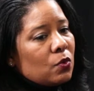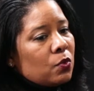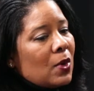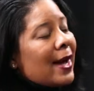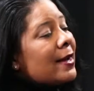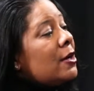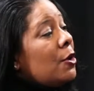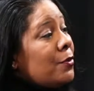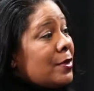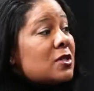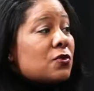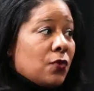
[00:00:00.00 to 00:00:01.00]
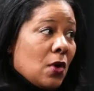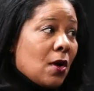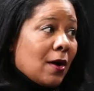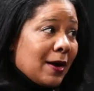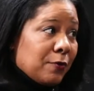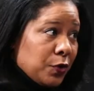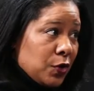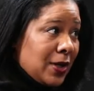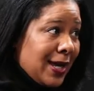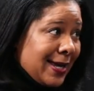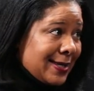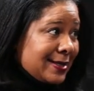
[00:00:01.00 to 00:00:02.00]
why go this far? I
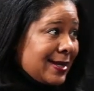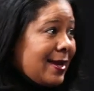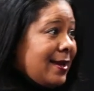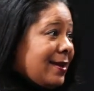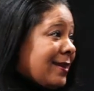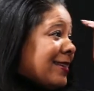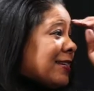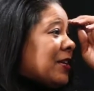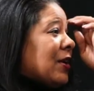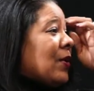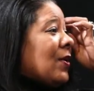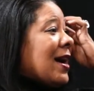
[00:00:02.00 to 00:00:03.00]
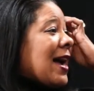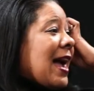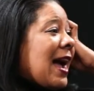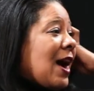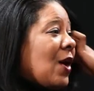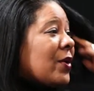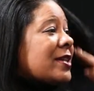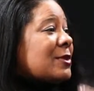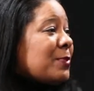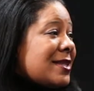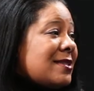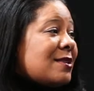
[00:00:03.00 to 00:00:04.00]
realized, you know, how
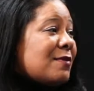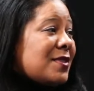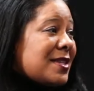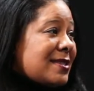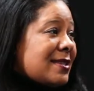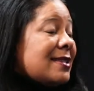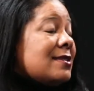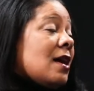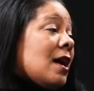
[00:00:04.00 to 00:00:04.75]
expensive this and